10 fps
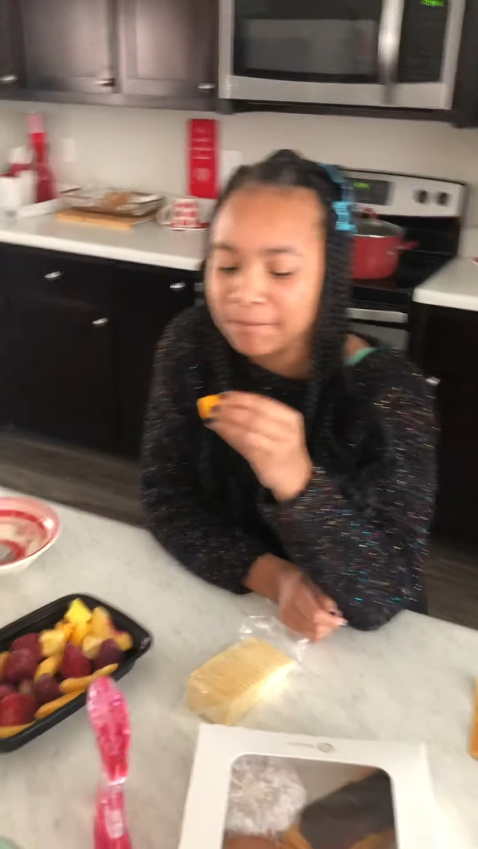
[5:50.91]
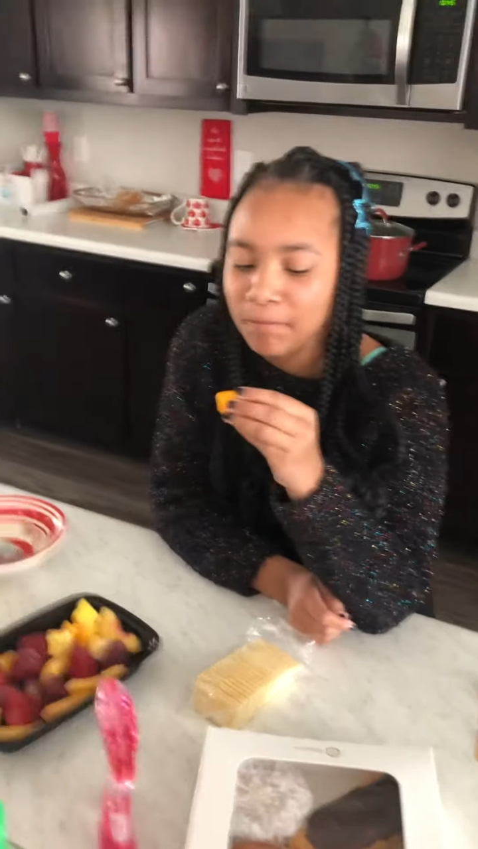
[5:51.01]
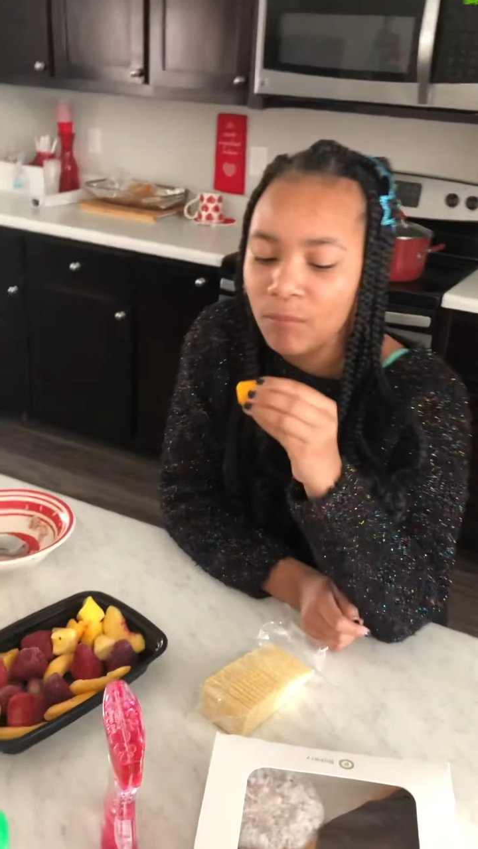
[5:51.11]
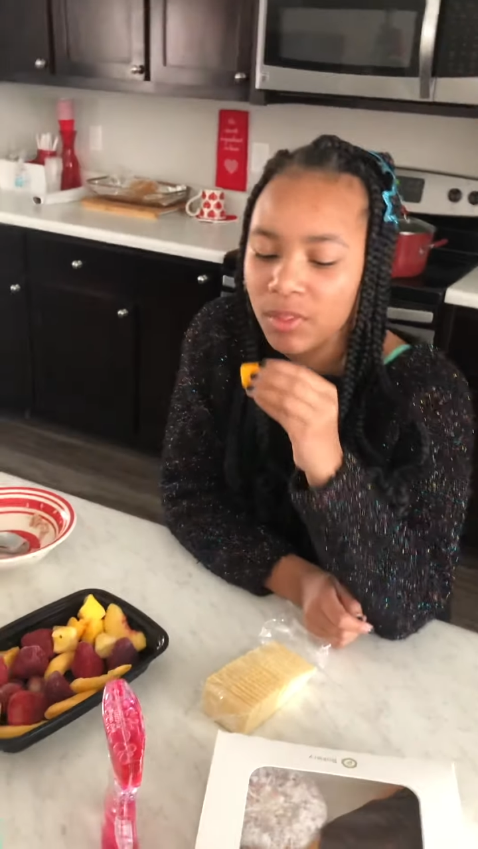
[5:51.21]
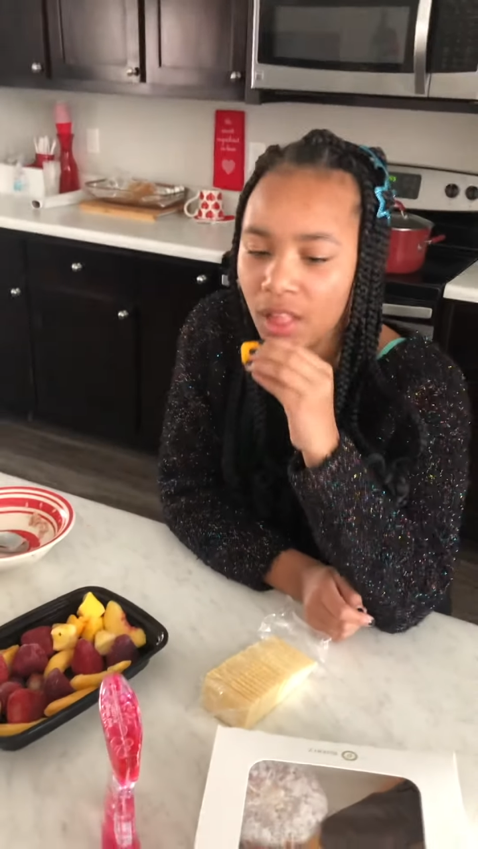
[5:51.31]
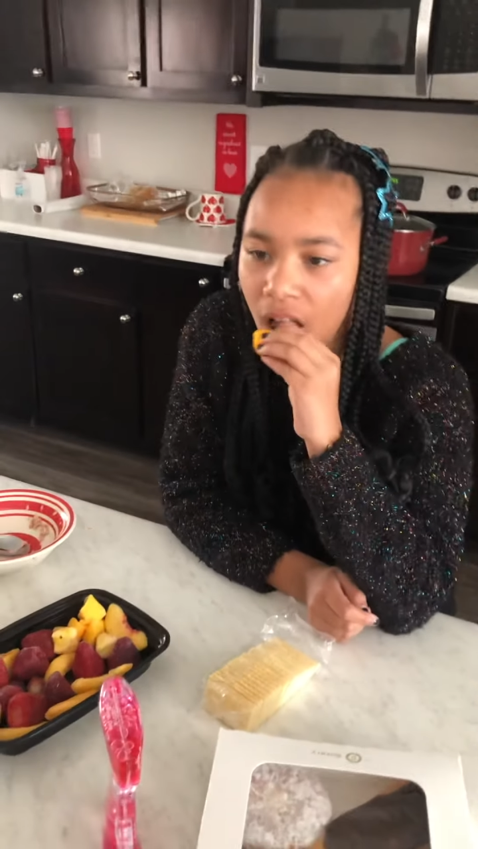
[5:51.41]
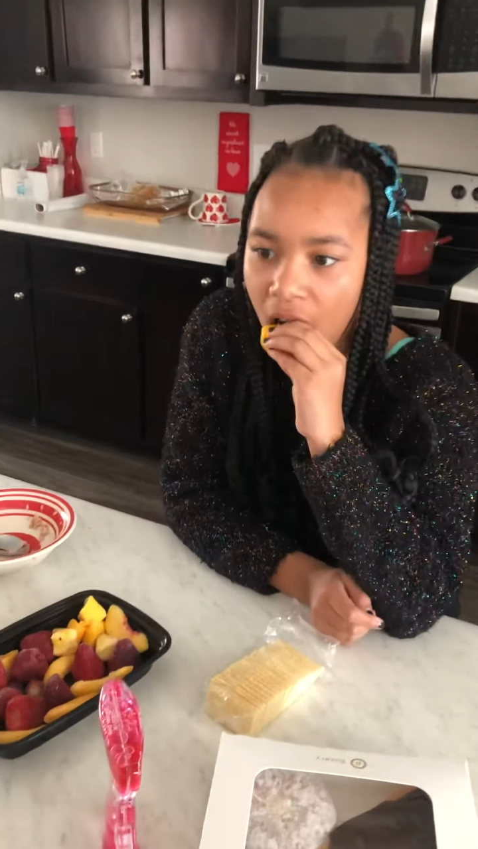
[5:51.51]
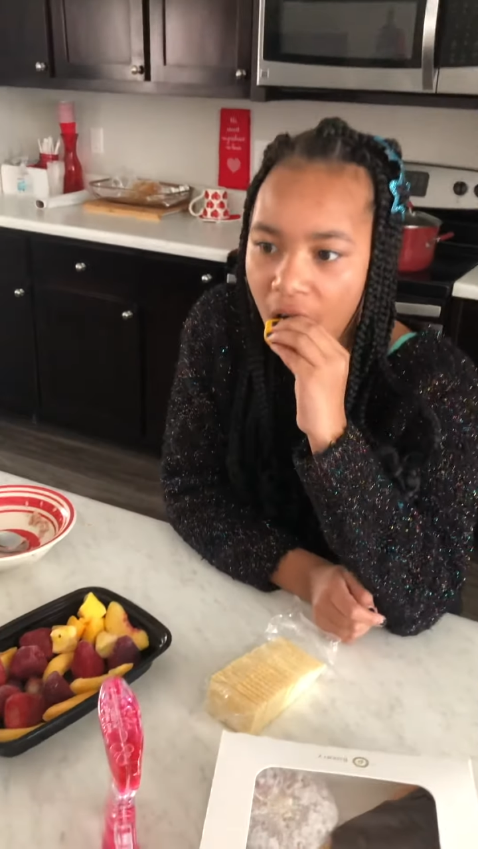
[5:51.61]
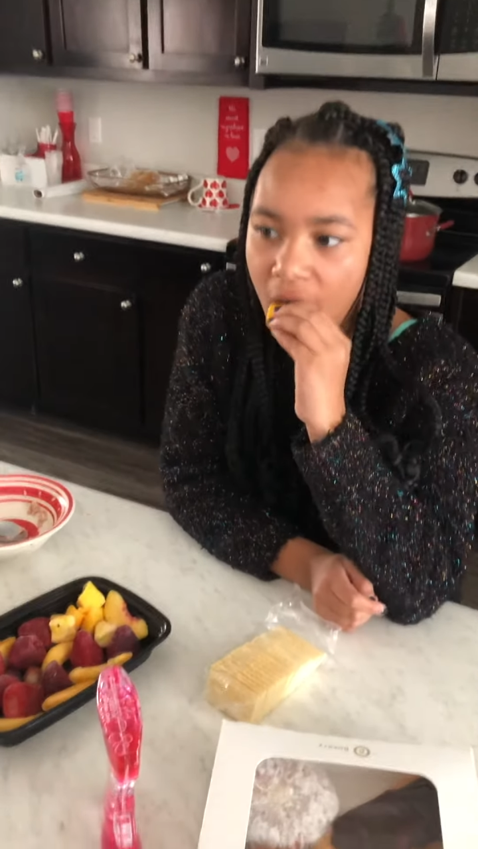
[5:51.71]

It's gonna get better.